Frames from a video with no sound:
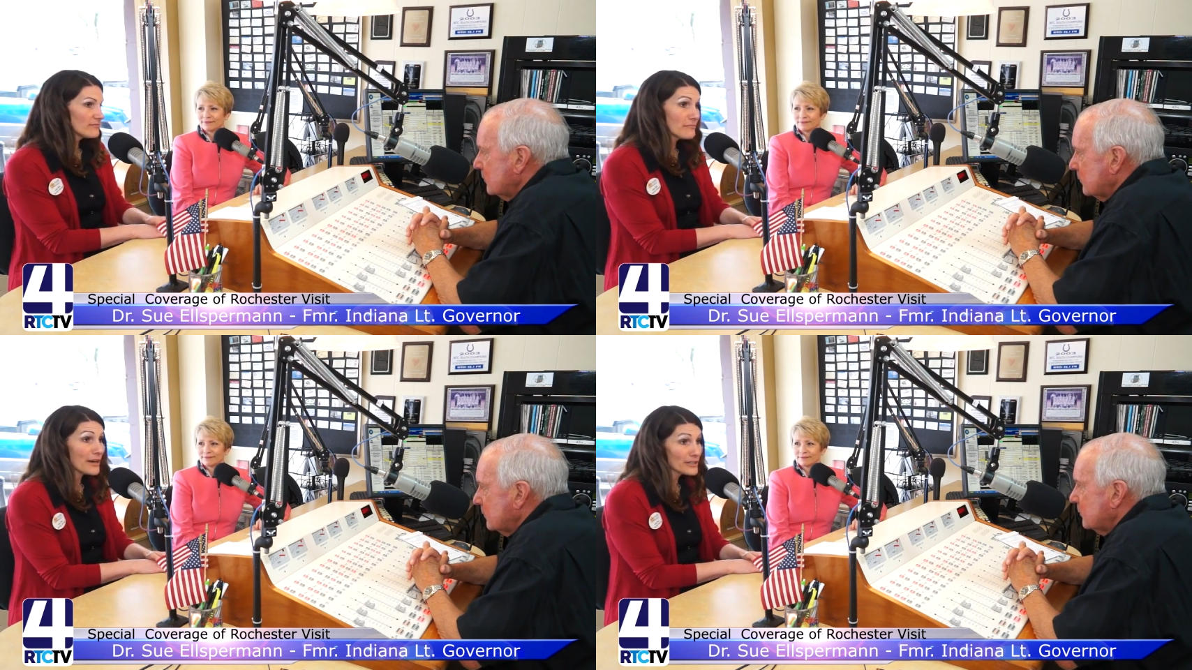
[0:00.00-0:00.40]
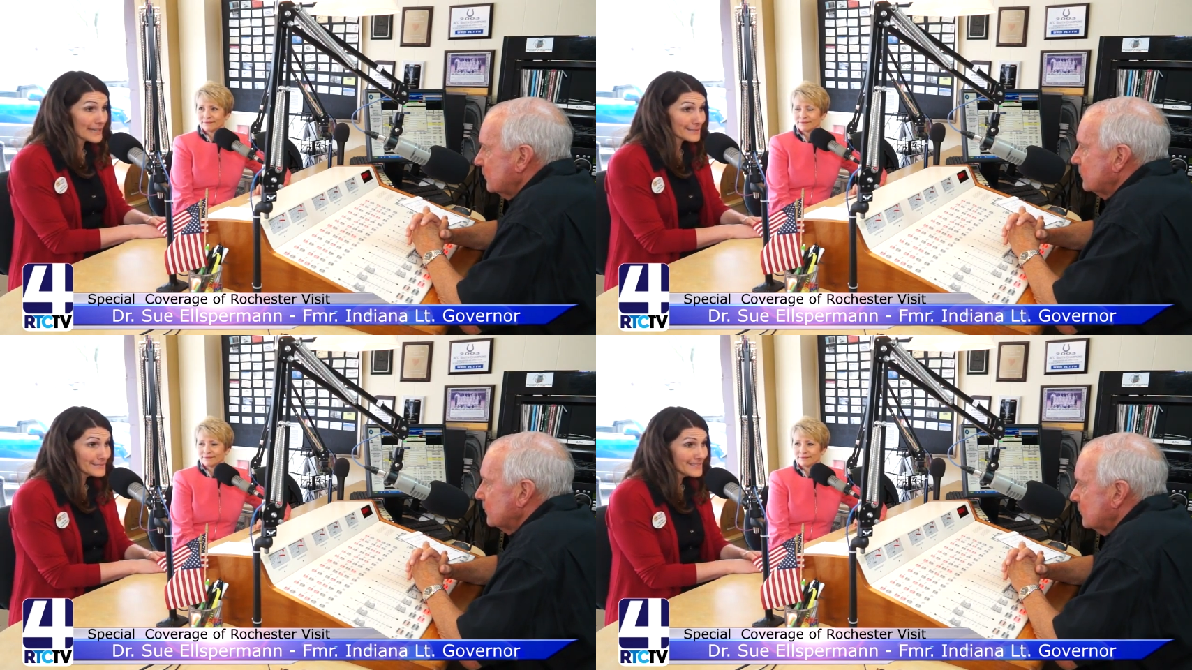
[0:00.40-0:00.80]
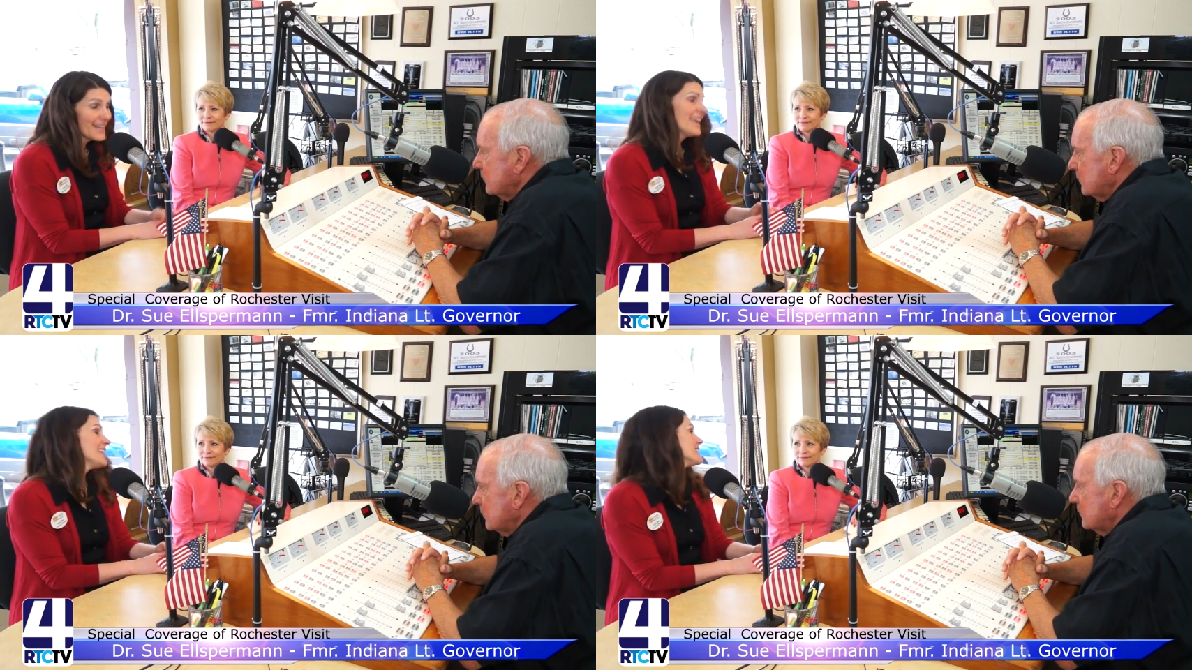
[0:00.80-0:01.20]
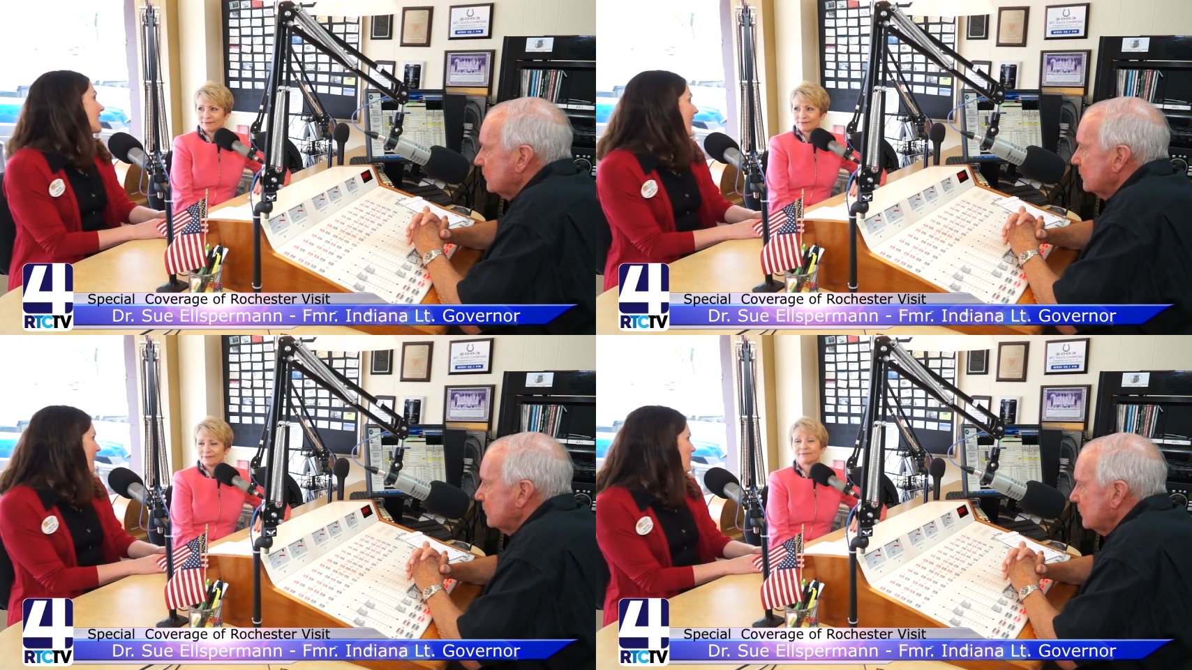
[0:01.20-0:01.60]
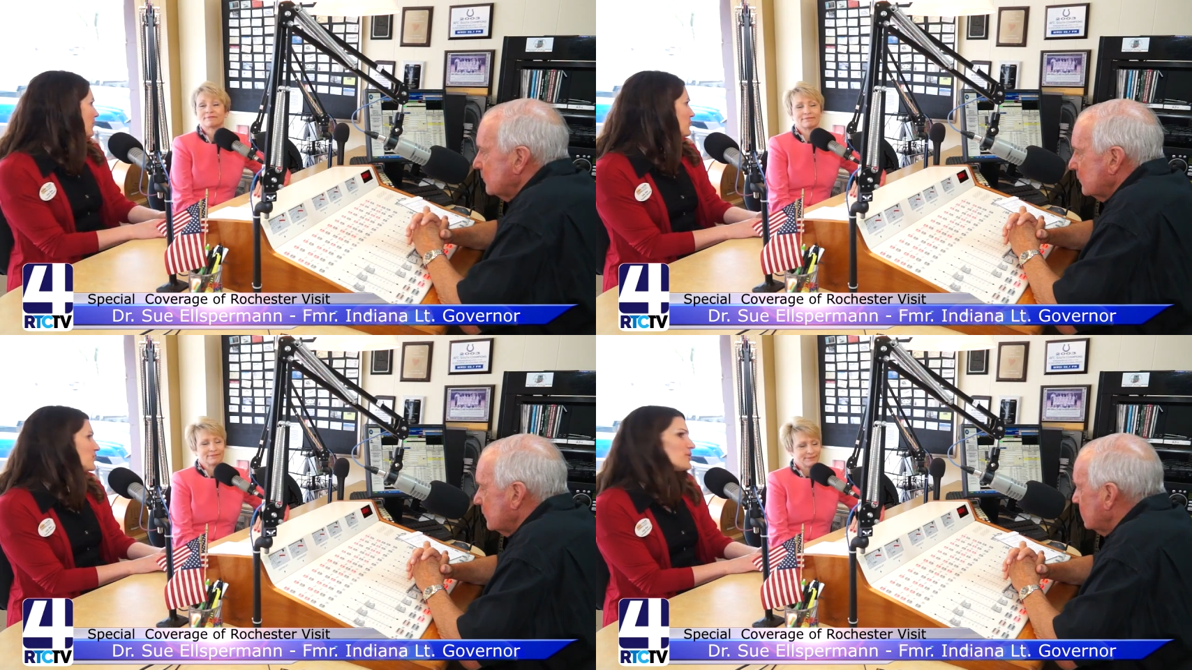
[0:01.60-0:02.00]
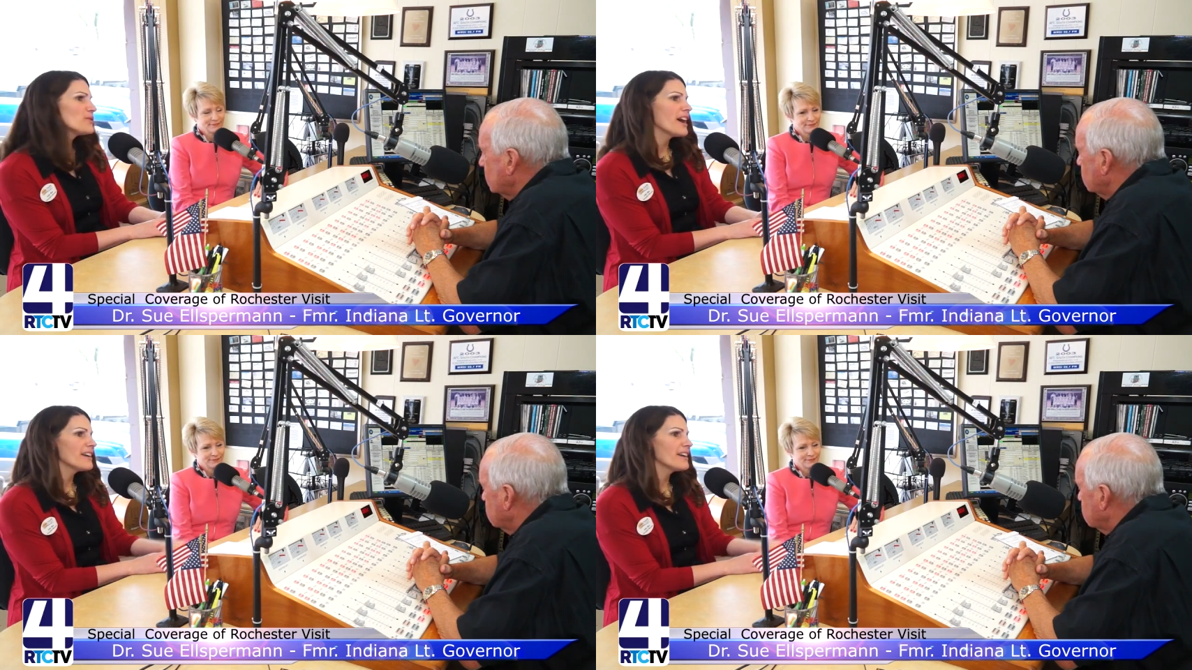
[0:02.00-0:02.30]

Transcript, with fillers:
Speaker 1: Mayor Denton said, hey, why don't you uh,